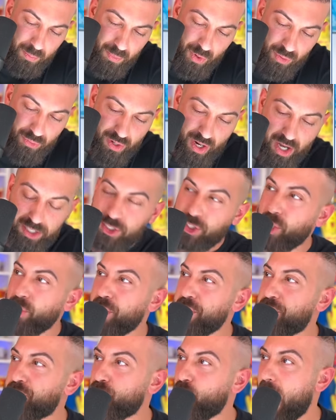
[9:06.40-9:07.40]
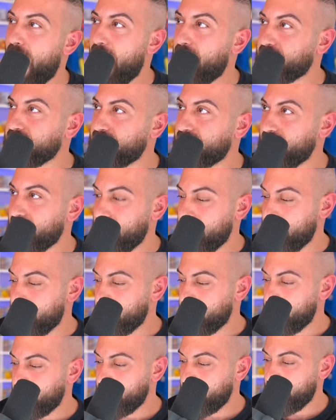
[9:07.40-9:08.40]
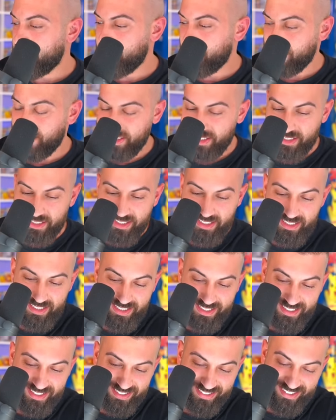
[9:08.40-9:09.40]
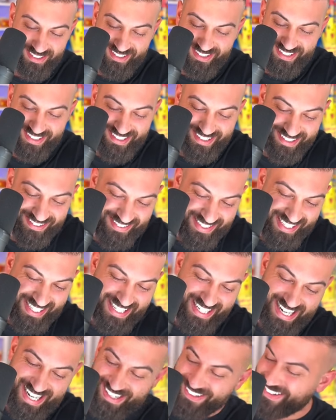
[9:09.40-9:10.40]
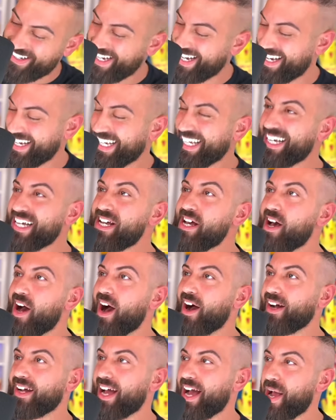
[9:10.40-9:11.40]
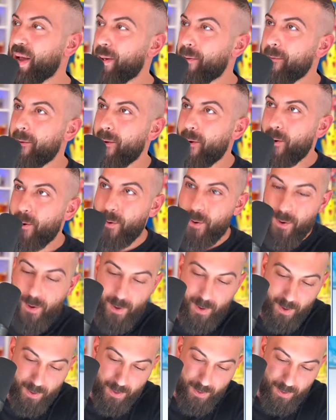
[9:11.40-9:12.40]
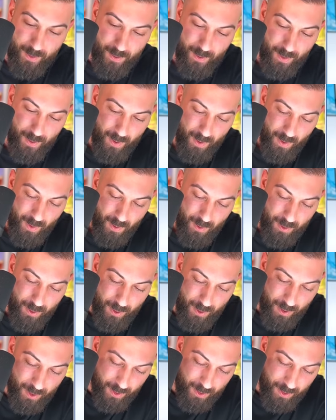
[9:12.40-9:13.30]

Moving on to a Drowsy. Oh my God, okay. Okay. Whew. Whew.